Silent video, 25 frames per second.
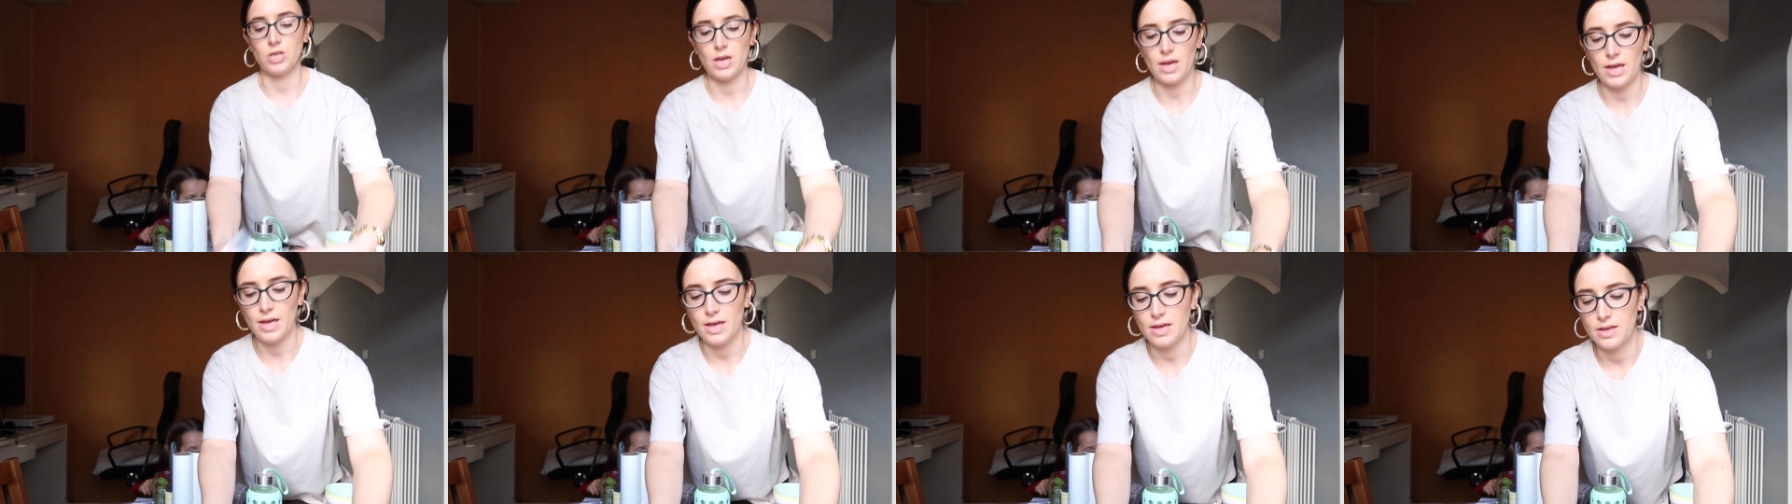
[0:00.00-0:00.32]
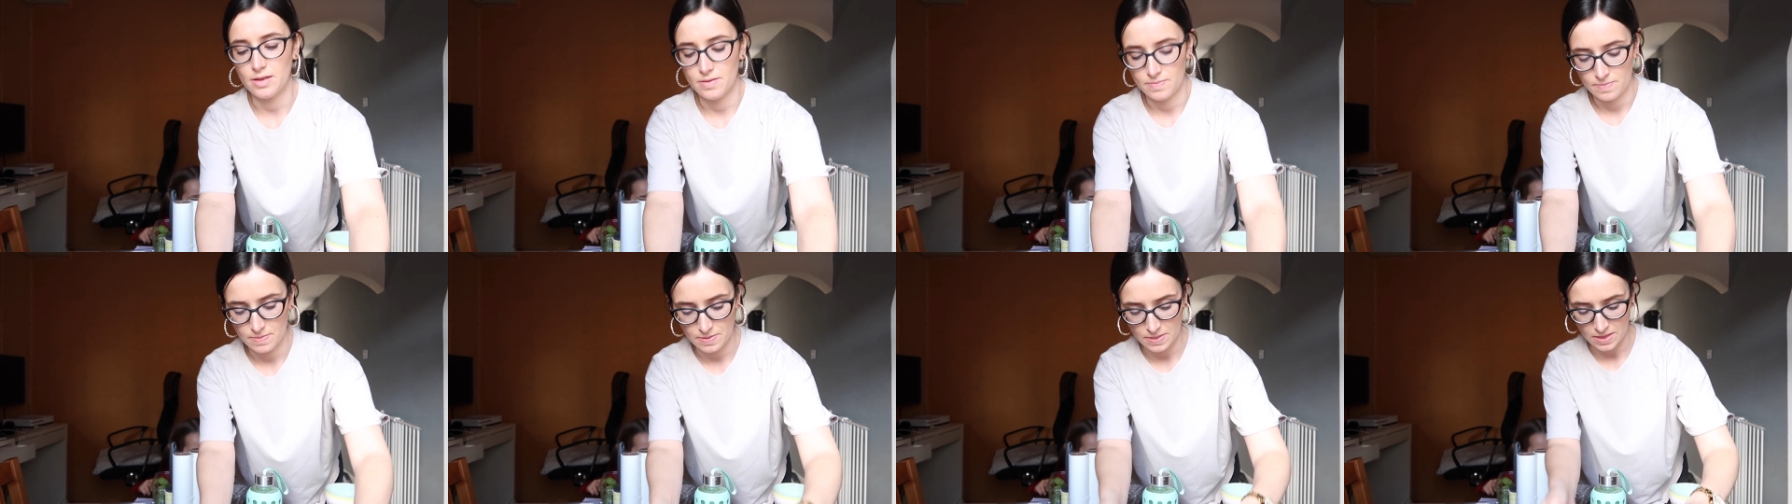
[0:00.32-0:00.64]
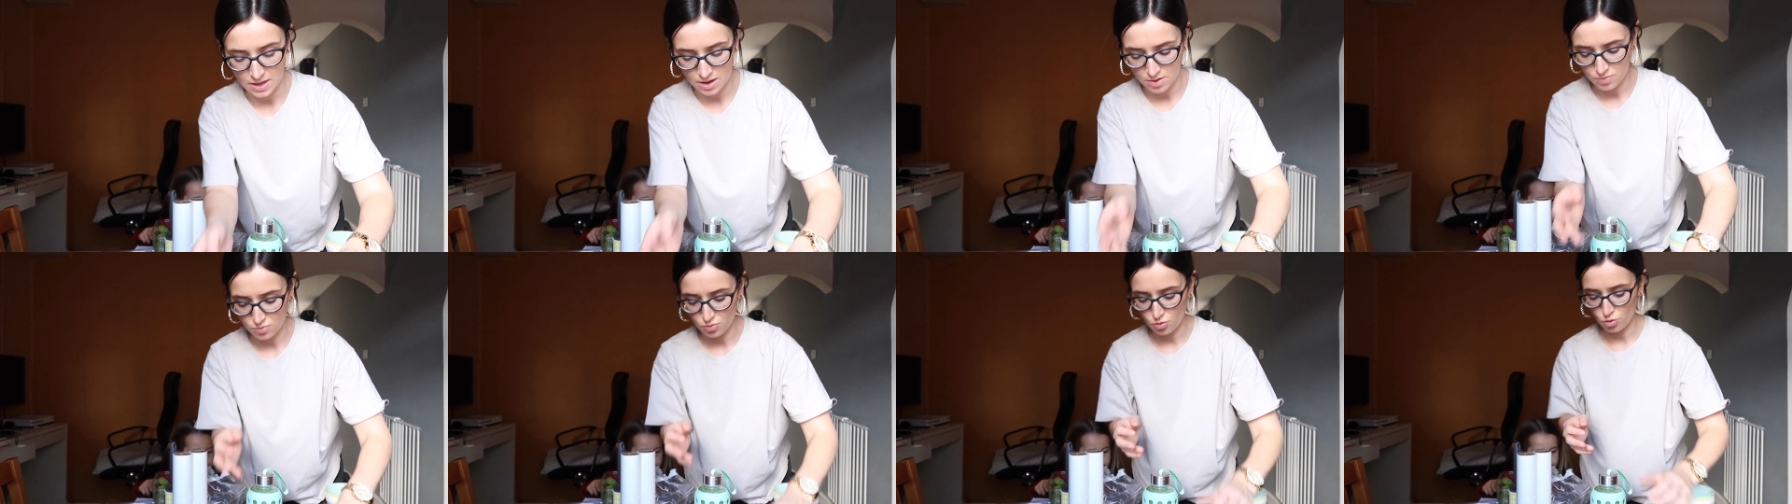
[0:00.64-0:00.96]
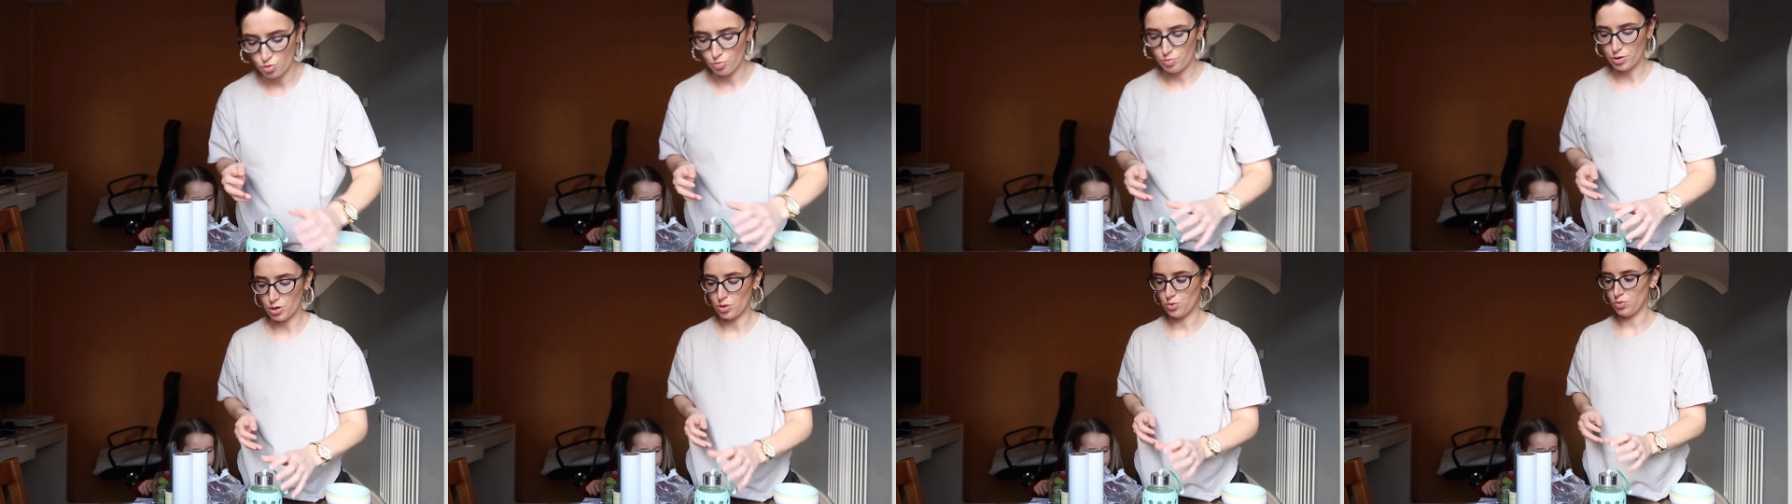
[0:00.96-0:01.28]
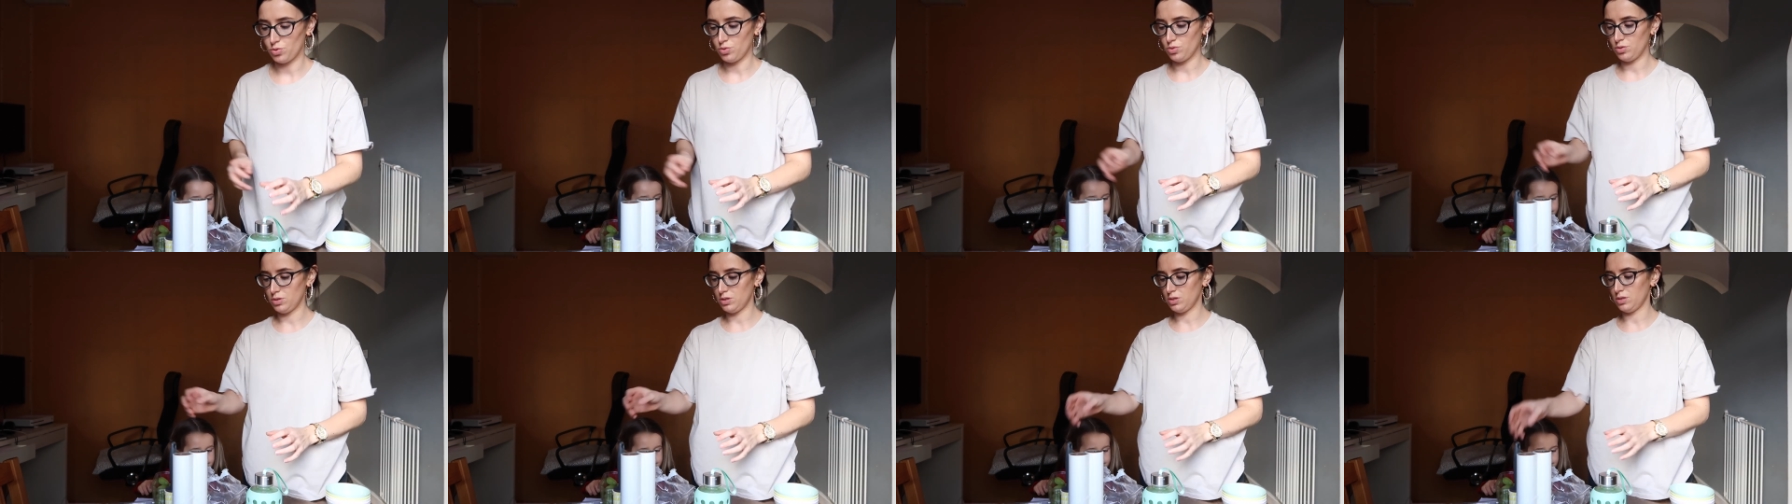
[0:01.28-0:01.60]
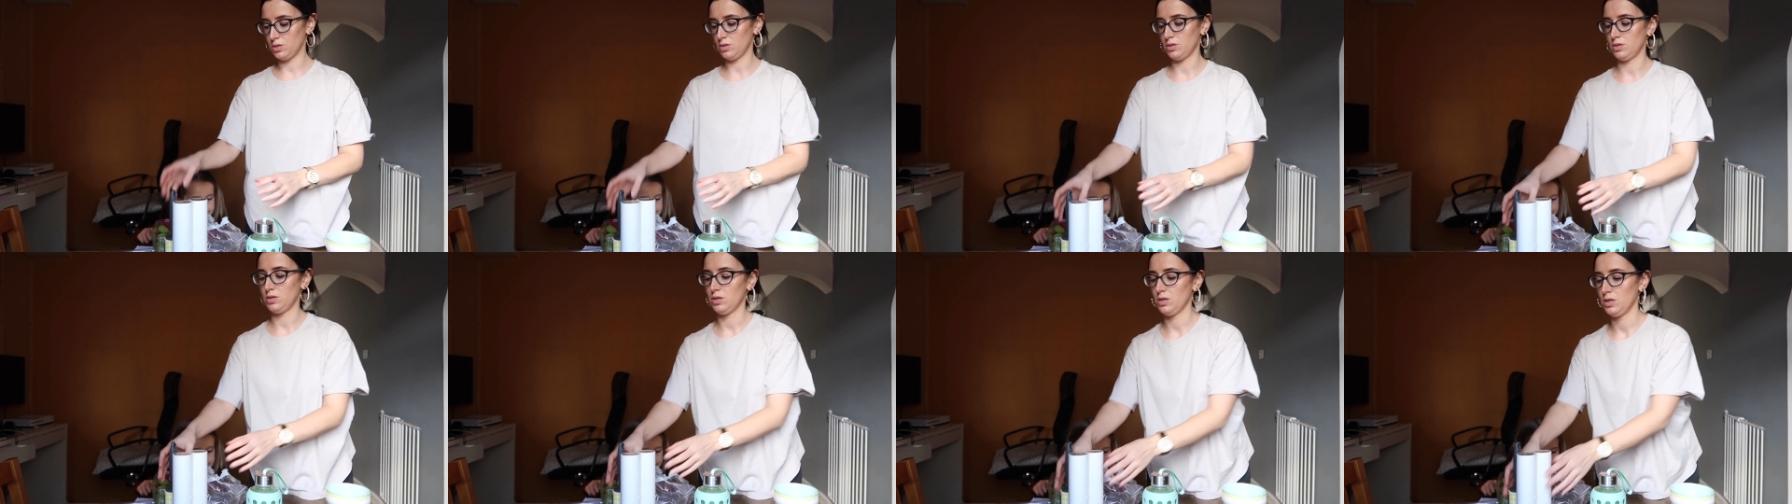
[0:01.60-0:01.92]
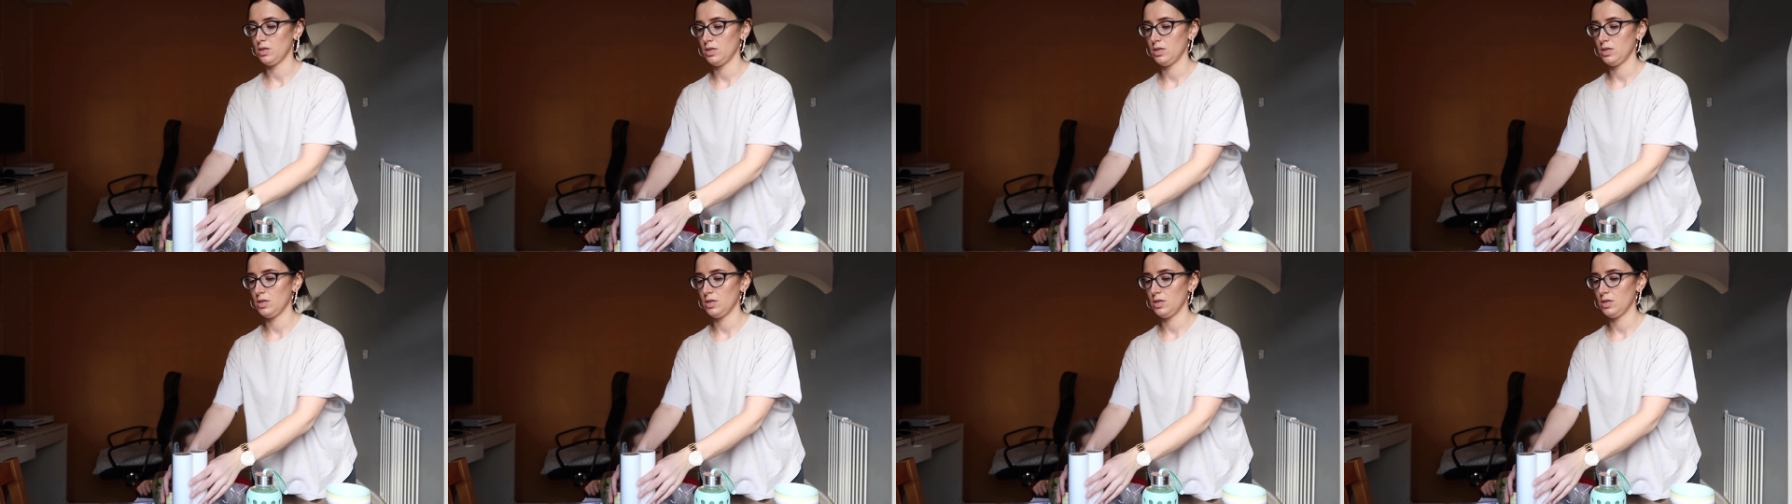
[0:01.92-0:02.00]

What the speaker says: yet. They're all bowls.